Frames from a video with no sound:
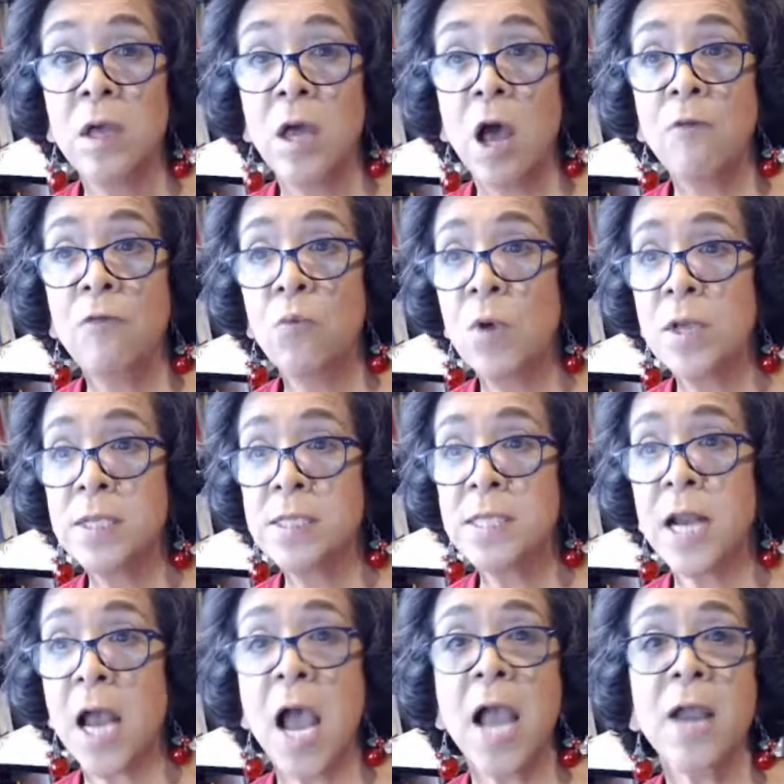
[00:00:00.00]
of the ones
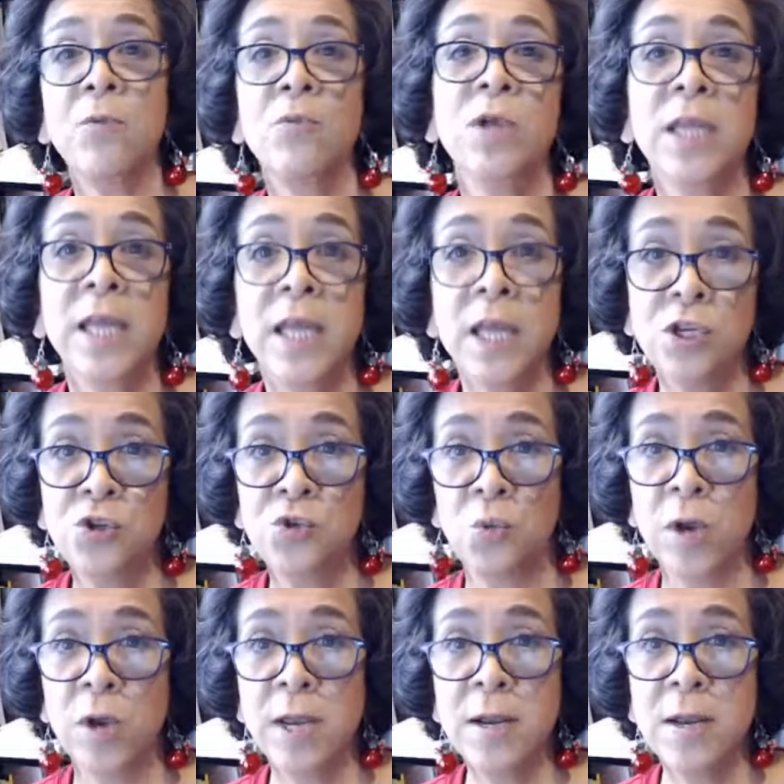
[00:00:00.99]
that I really
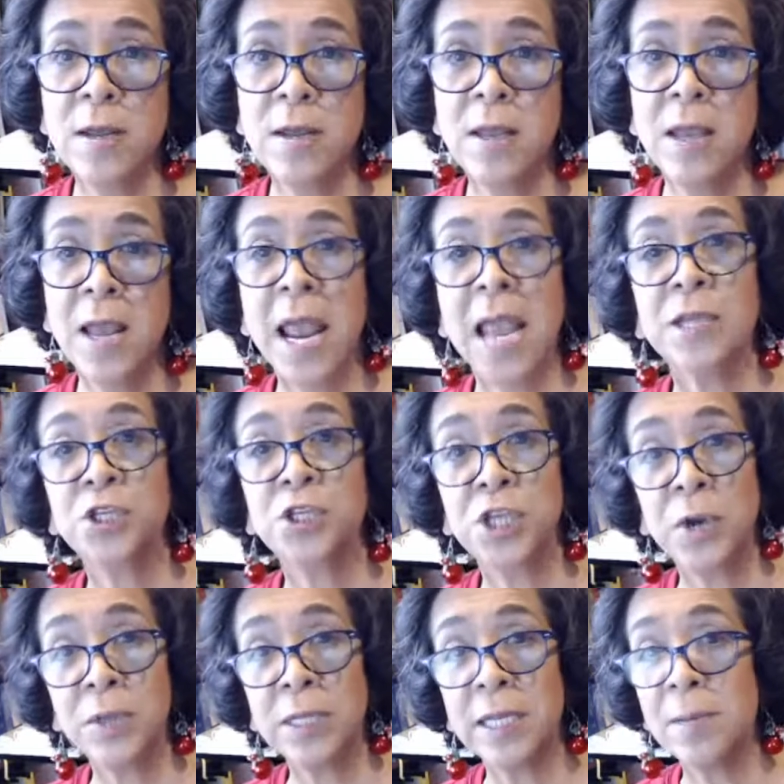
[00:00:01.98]
enjoyed and
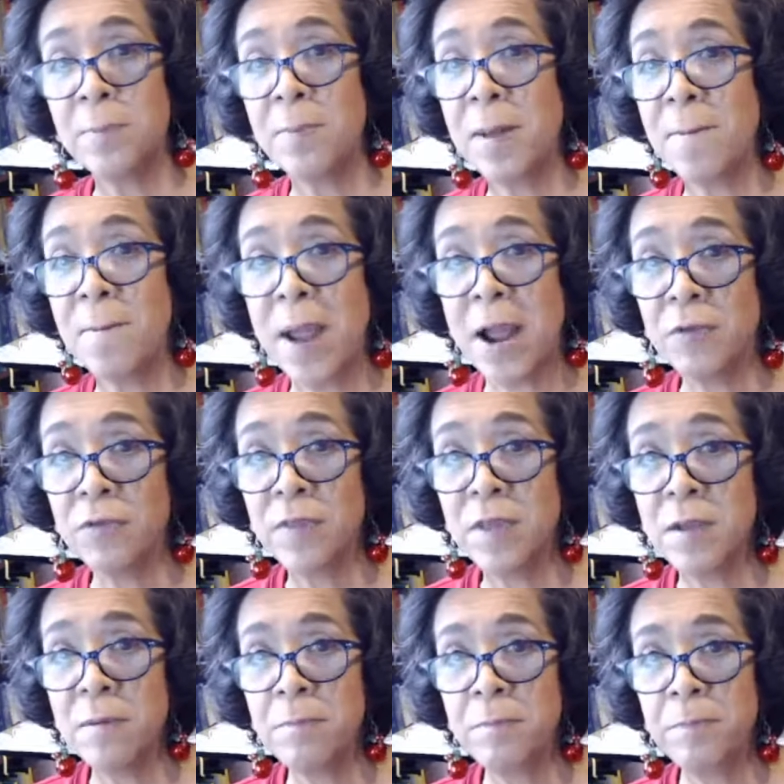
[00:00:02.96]
share a little bit about
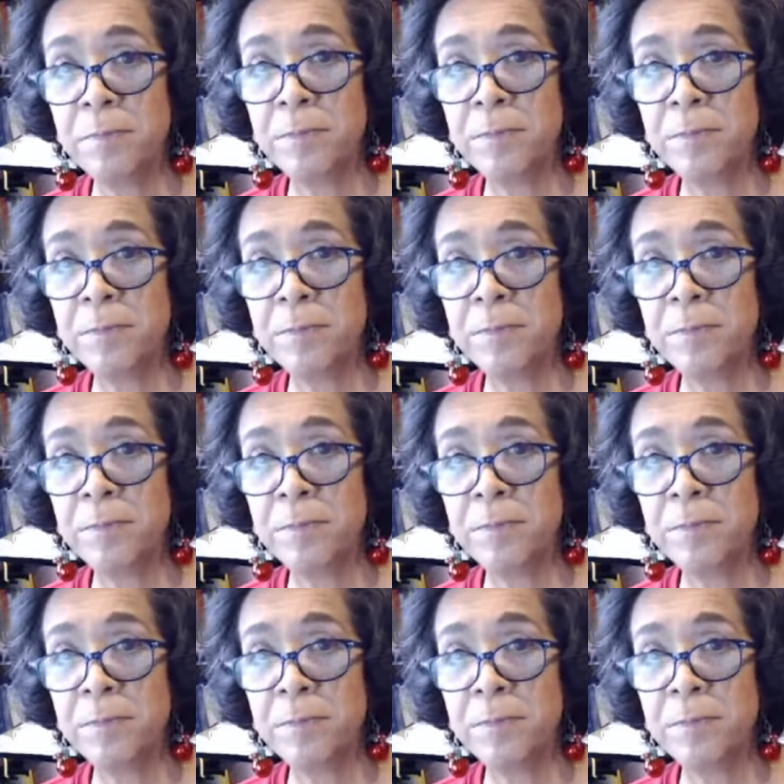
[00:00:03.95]
them